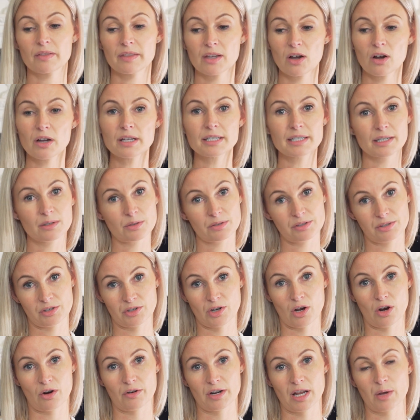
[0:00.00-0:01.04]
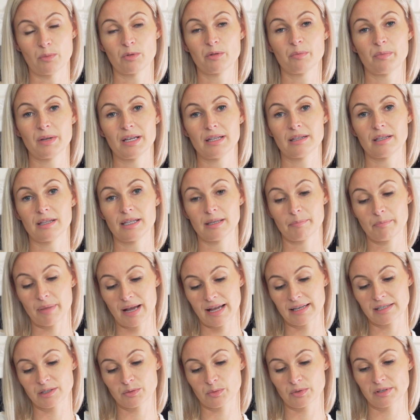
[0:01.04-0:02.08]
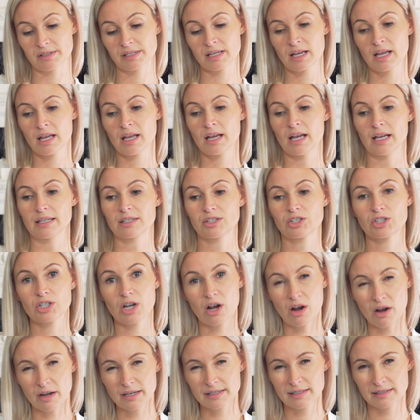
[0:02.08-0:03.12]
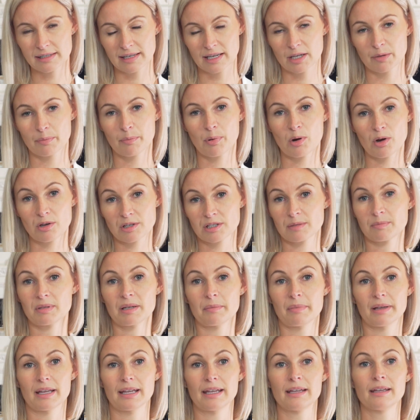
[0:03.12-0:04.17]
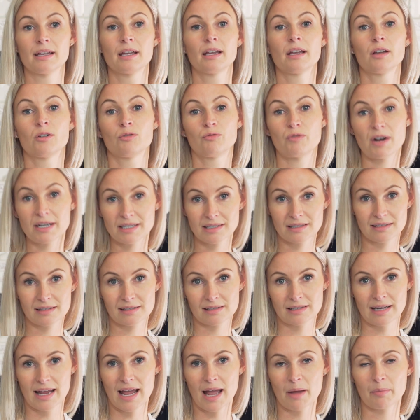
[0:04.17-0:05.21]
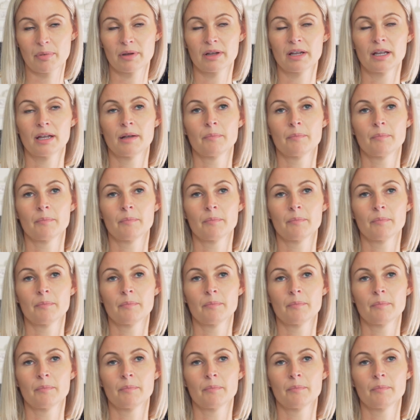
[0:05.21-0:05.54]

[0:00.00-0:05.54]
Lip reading: the ideal scenario would be that the band was as tight as it could possibly be, ready to snap,